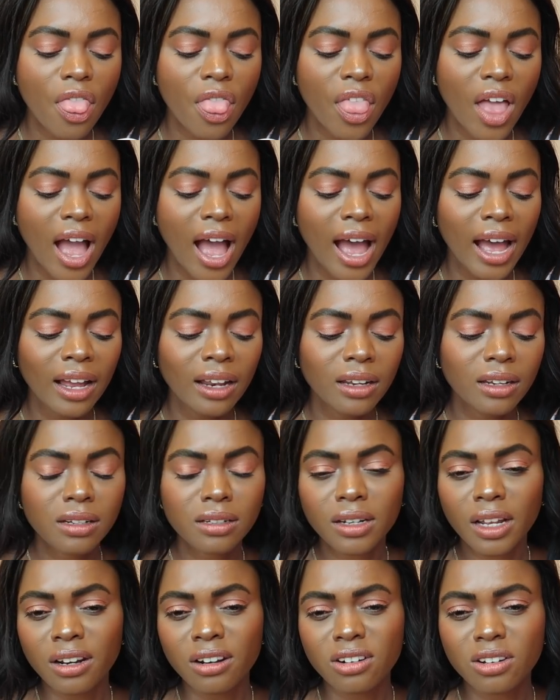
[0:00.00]
that
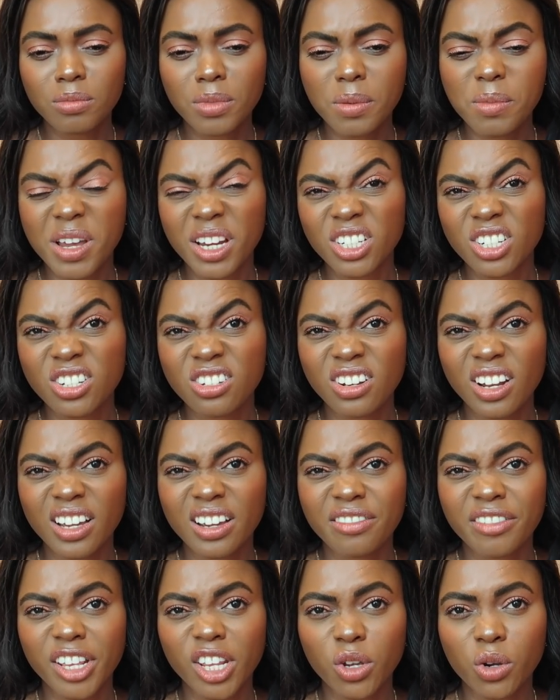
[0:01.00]
and i don't know maybe i should do like
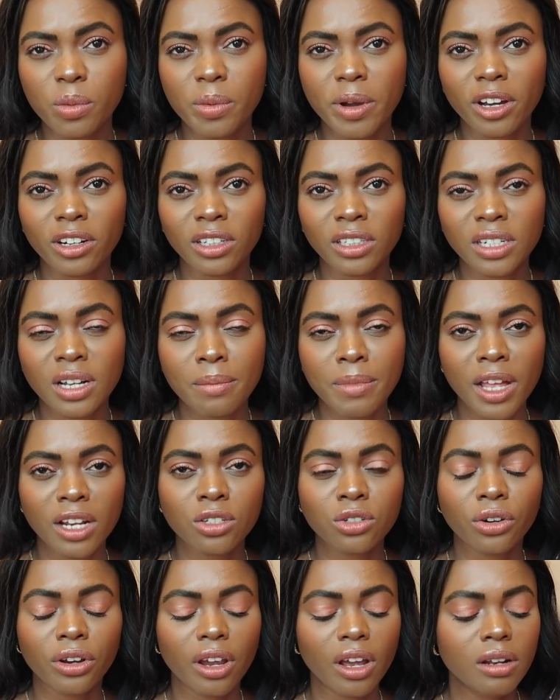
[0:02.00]
a video about it i'm not
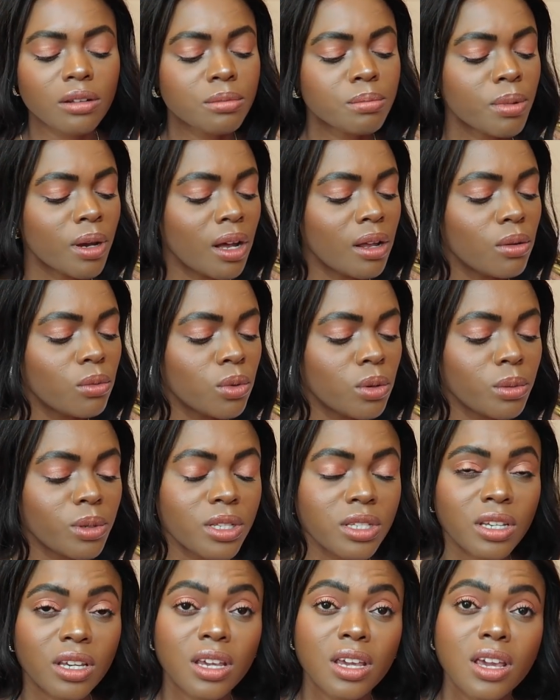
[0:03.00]
sure yet but we will
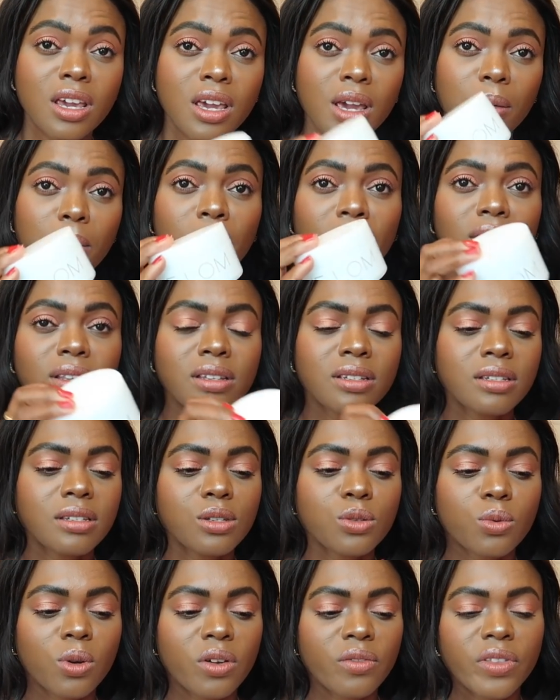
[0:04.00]
see but this
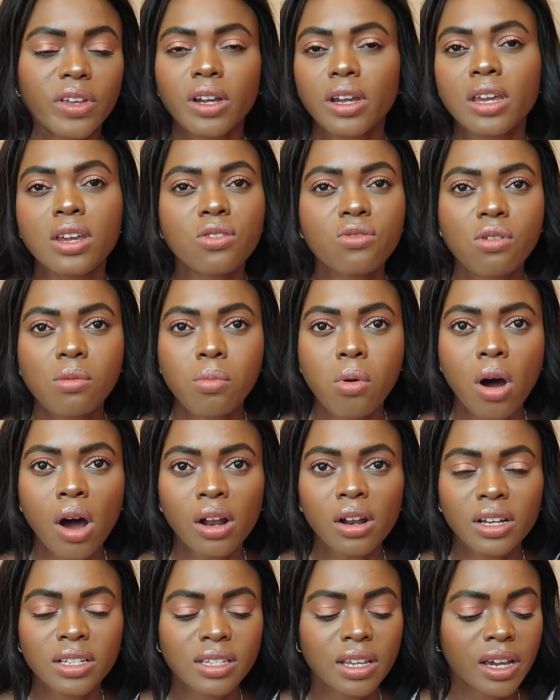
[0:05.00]
is one of their hero
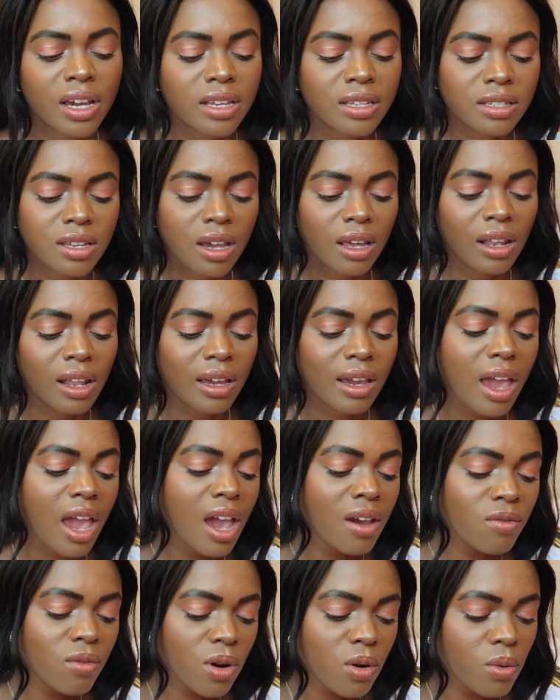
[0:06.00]
products like i said like
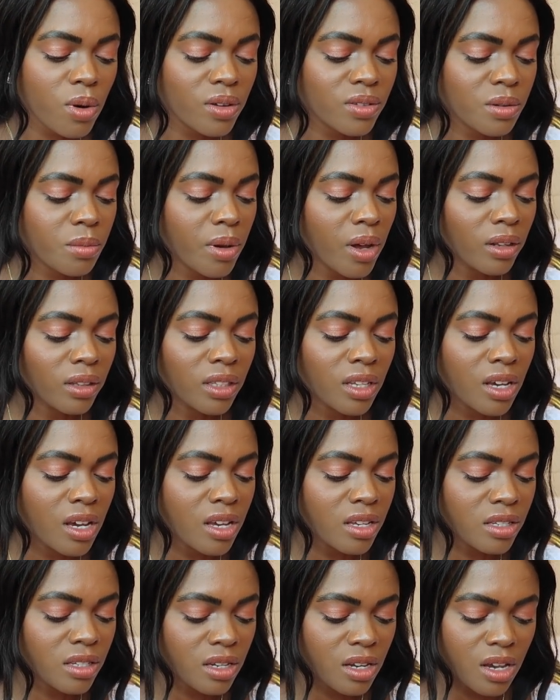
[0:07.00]
everyone worries about
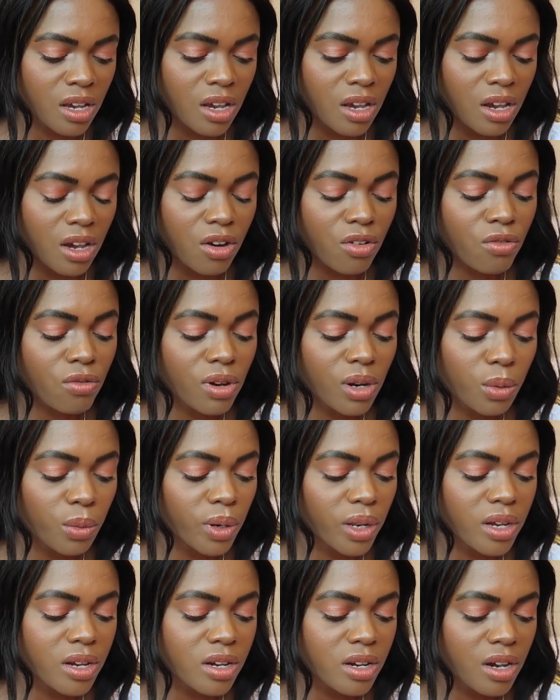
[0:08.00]
this really
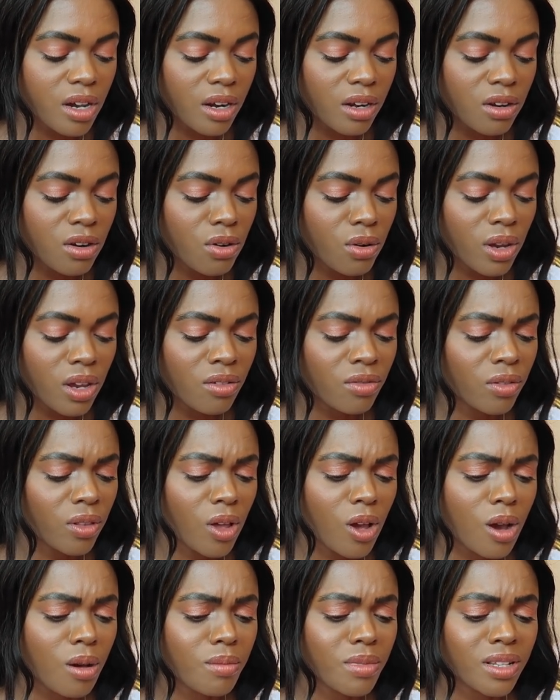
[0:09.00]
really good you know Eve
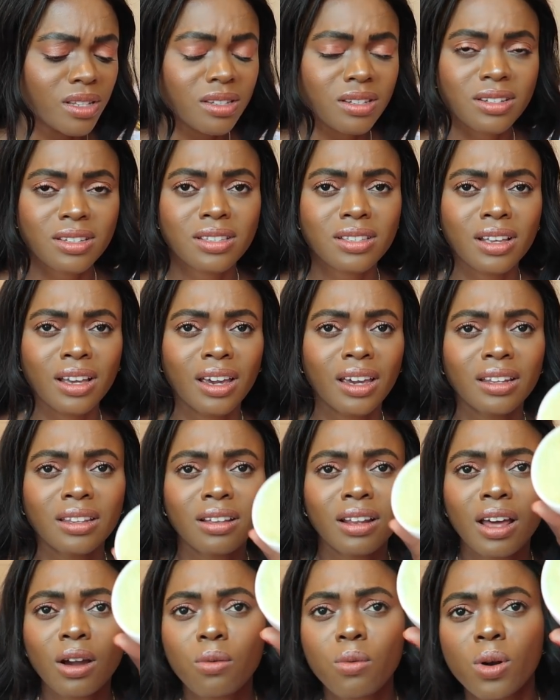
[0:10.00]
it's just like
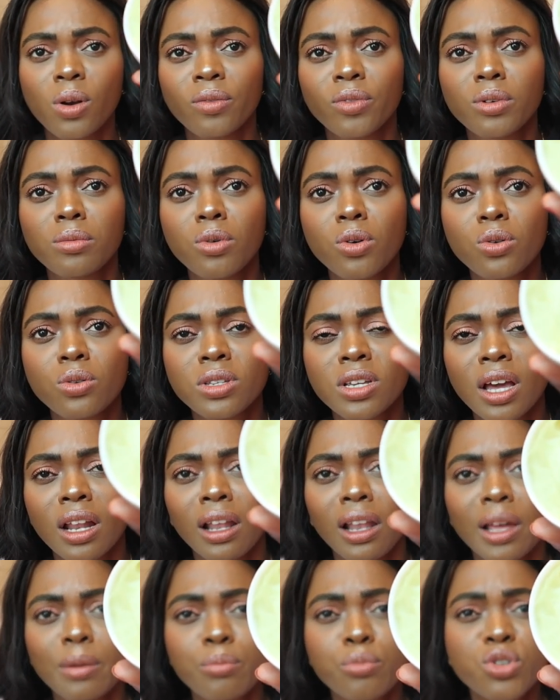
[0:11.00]
they're like one of the most kind
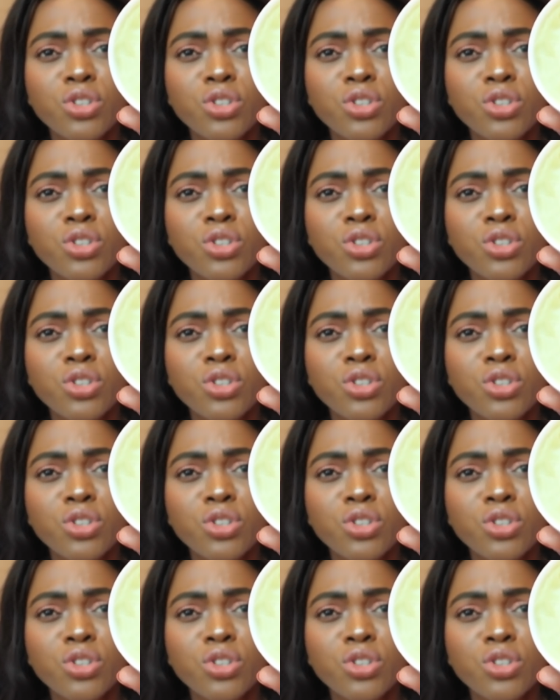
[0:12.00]
of like